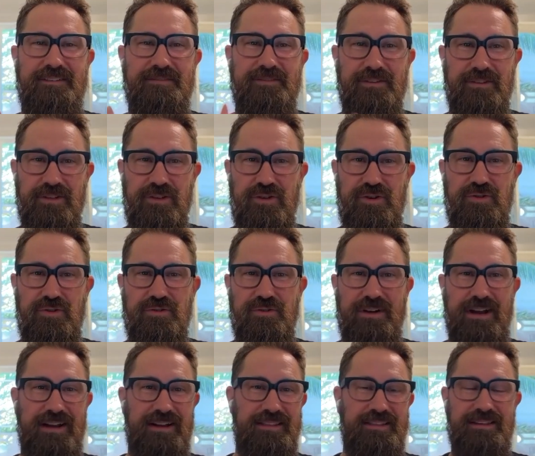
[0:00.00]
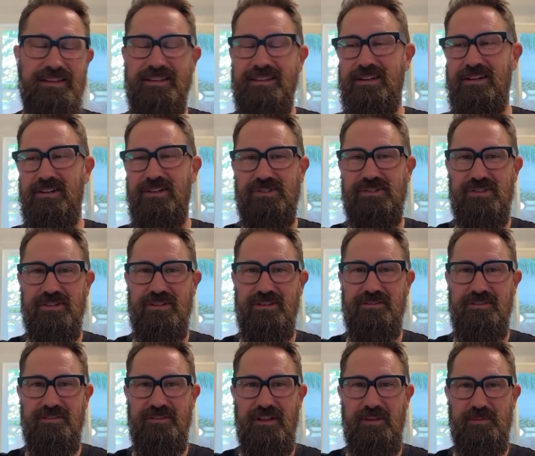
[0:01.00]
for you, kind of the culture that you've
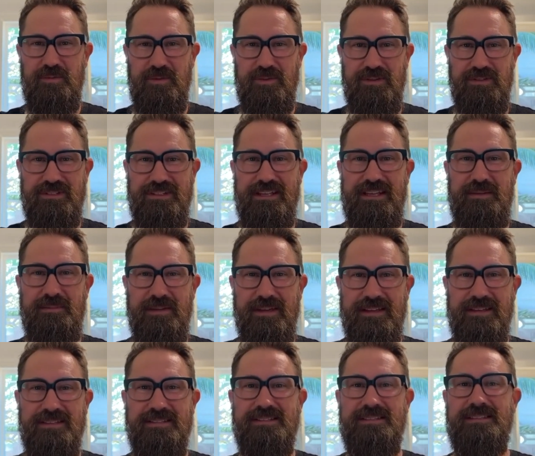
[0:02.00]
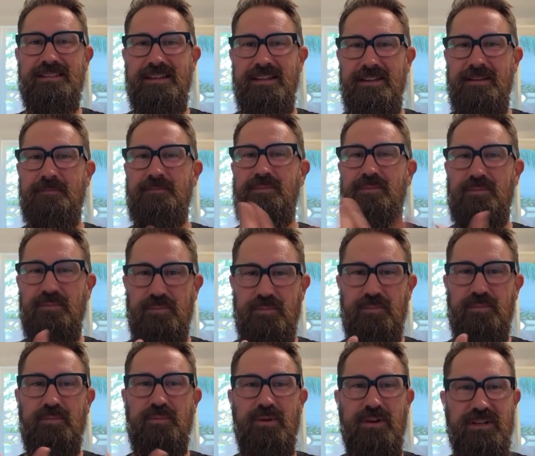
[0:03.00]
developed with your team is
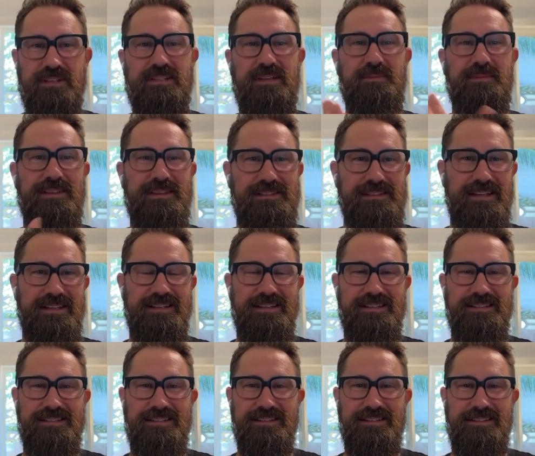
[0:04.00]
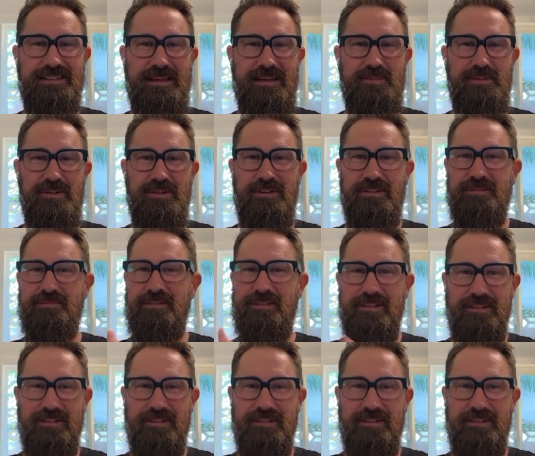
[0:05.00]
bring some of these ideas to the table.